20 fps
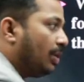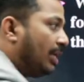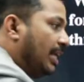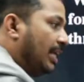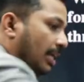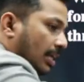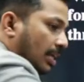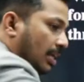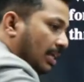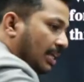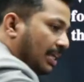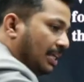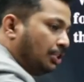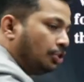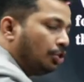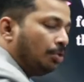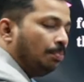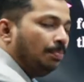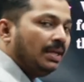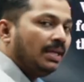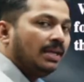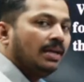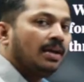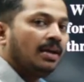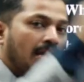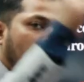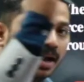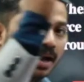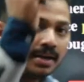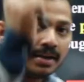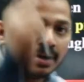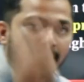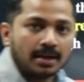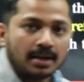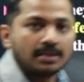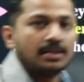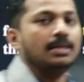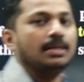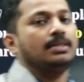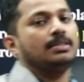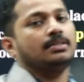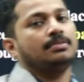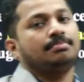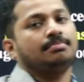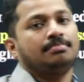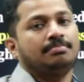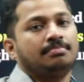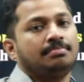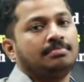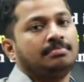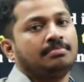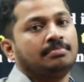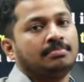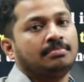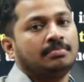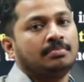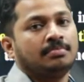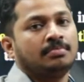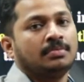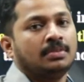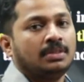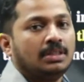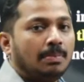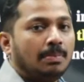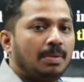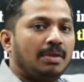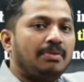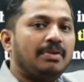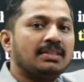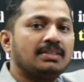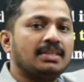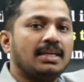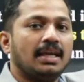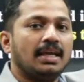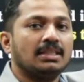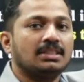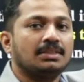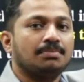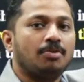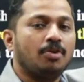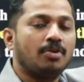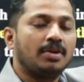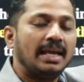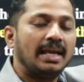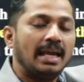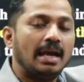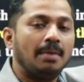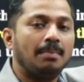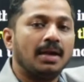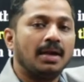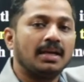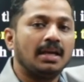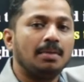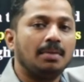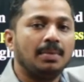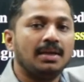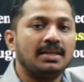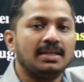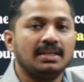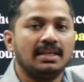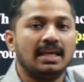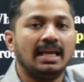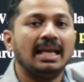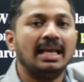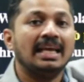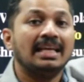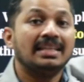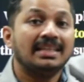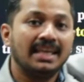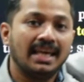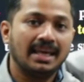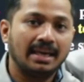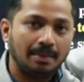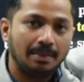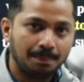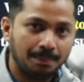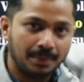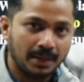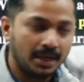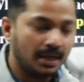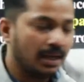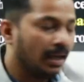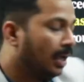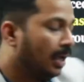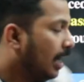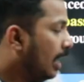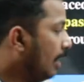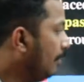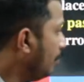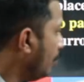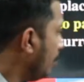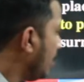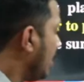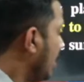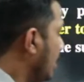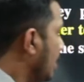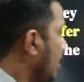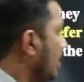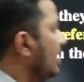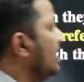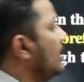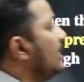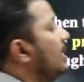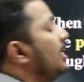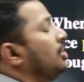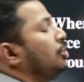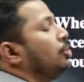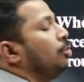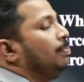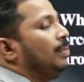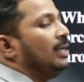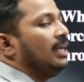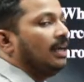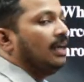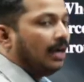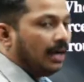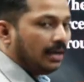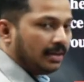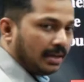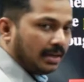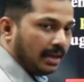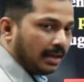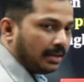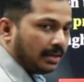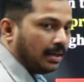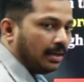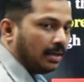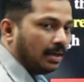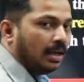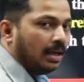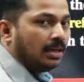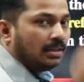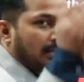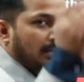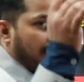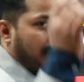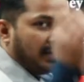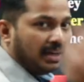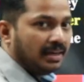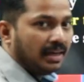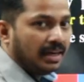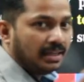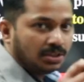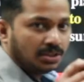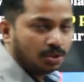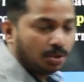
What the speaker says: here it should be attracted. The previous case for diamagnetic material, they are repelled, and for here it should be attracted. The field lines